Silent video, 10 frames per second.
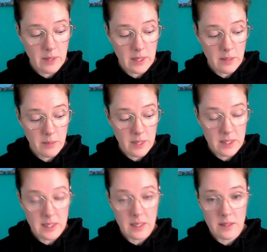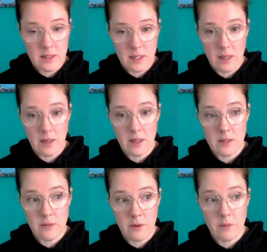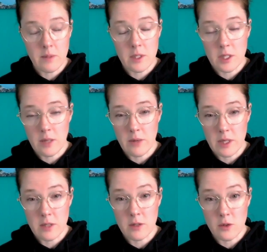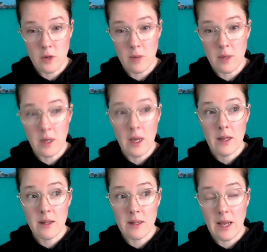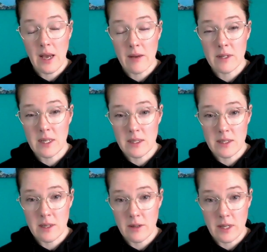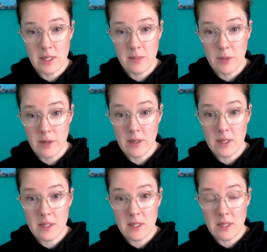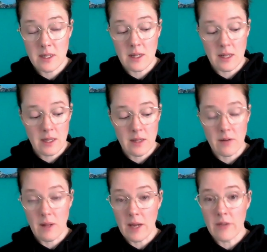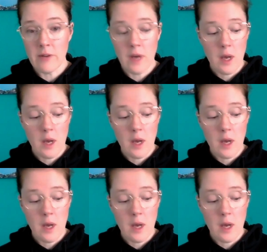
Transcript: like, the PTSD is from the generational trauma that they haven't necessarily experienced in their life,